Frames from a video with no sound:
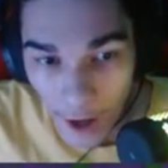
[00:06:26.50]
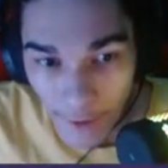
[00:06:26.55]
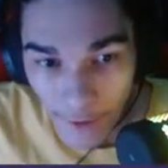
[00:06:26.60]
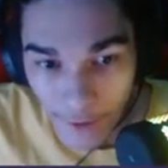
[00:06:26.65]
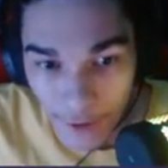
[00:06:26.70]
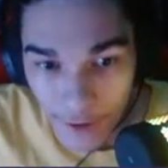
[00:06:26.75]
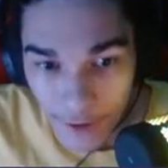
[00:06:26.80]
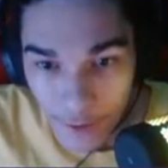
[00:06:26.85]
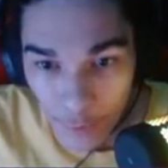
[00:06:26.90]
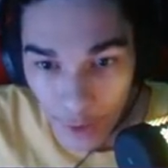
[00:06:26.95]

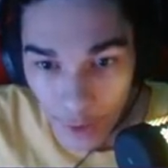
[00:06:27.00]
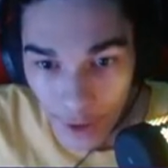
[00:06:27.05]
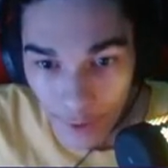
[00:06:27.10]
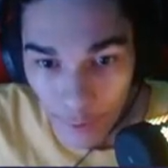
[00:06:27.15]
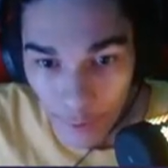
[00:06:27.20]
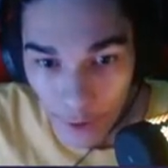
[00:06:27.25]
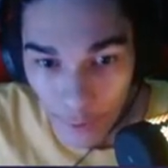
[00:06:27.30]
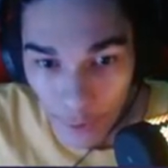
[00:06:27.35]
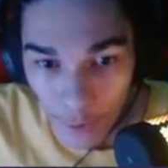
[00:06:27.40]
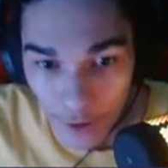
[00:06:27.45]
there's, wait,
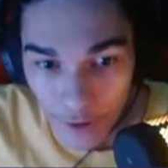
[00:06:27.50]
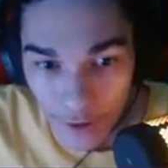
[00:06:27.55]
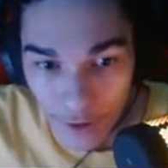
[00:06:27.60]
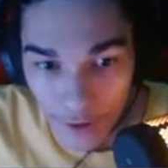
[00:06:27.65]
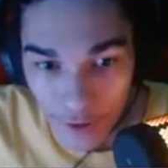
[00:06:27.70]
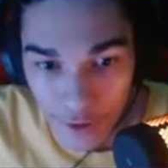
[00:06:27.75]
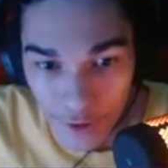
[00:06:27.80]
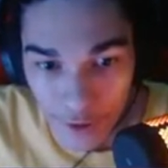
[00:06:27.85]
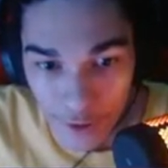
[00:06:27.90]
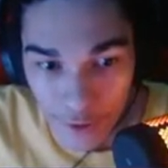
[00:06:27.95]
what?
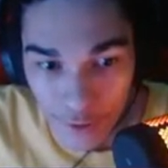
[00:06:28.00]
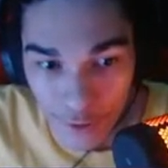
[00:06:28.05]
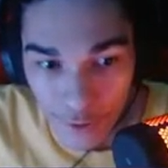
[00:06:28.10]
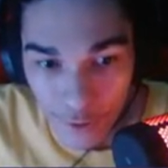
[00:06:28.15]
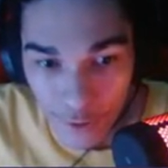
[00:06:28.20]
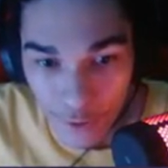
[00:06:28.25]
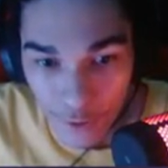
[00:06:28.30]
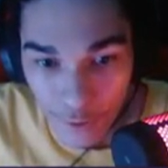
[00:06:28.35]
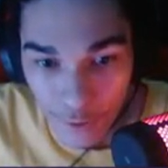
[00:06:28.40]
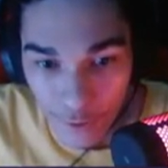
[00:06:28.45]
One,
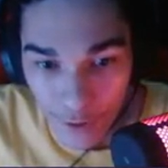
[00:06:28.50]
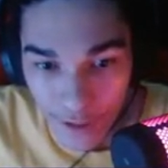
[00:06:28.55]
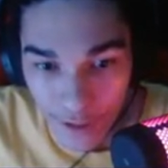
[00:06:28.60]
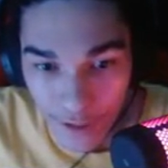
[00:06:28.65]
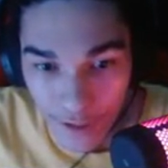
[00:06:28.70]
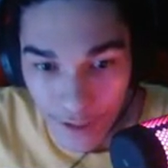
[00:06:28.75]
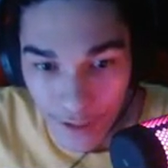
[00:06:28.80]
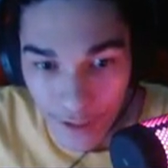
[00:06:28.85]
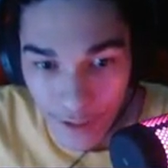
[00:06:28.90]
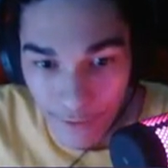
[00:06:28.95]
two,
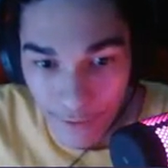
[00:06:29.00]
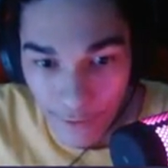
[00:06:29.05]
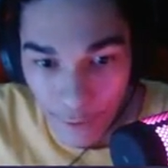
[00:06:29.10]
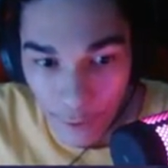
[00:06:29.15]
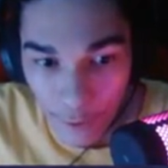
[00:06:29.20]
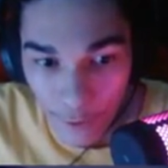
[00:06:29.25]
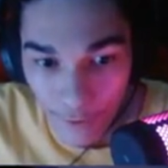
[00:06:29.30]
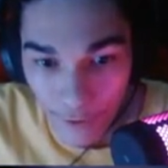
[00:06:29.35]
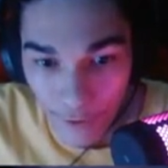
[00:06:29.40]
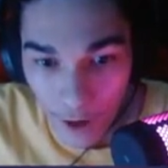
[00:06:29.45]
three,
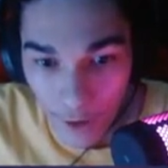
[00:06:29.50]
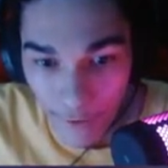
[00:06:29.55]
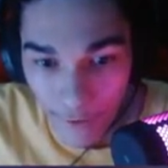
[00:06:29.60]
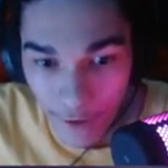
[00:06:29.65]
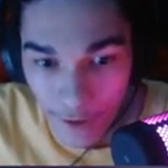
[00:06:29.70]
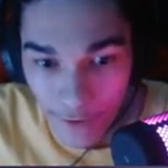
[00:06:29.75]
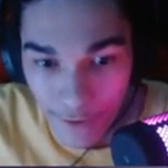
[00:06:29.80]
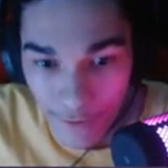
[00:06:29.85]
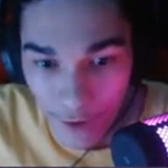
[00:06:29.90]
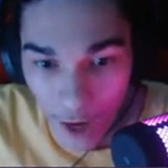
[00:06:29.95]
four, five.
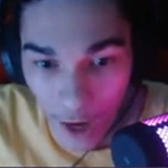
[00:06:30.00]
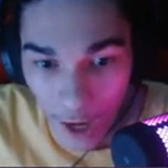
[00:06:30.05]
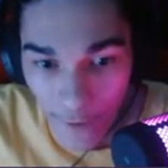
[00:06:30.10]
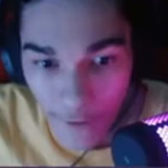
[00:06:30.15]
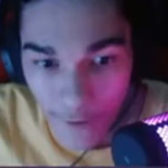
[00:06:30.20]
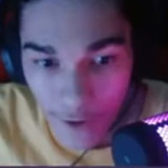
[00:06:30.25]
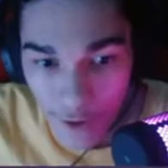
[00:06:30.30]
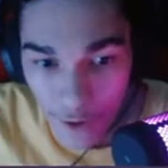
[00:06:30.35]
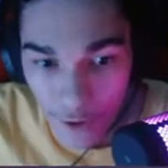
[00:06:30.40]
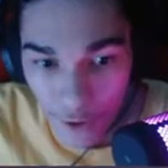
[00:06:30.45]
There's five
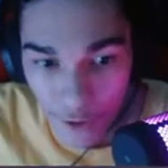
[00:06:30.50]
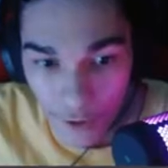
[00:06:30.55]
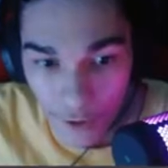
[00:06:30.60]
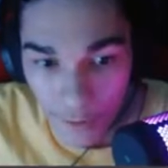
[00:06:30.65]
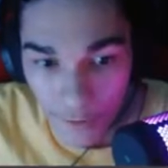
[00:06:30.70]
circles.